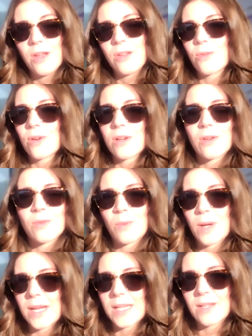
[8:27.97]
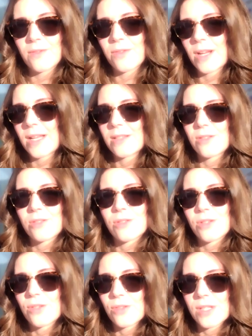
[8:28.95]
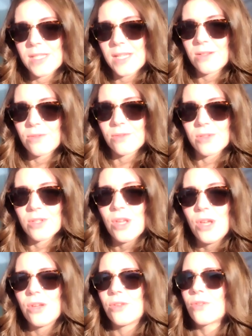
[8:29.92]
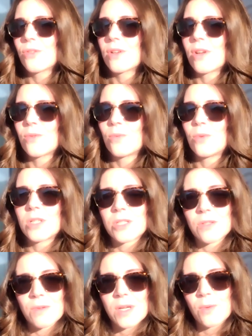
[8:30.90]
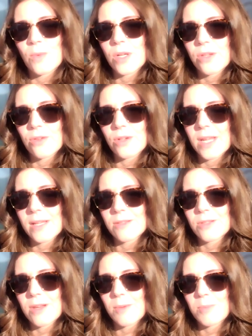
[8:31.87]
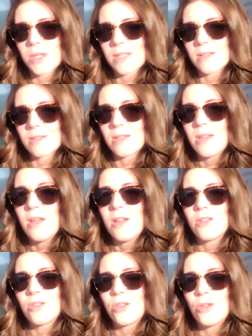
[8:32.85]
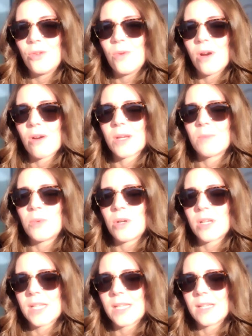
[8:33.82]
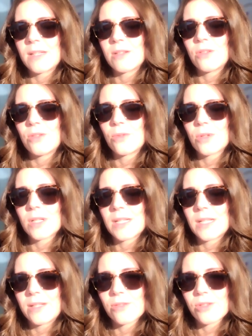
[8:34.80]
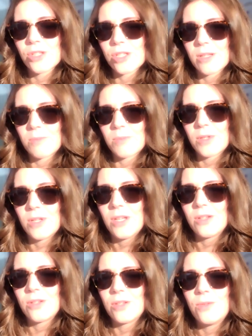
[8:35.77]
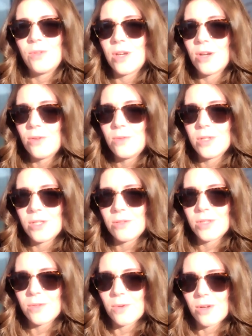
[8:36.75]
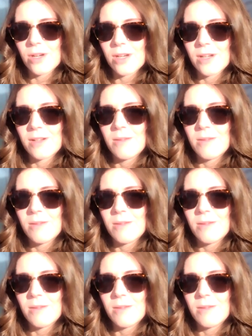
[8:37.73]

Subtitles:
You are not waiting for answers or signals. You are not wondering what your next step is. You are embodying your leadership. You know who you are.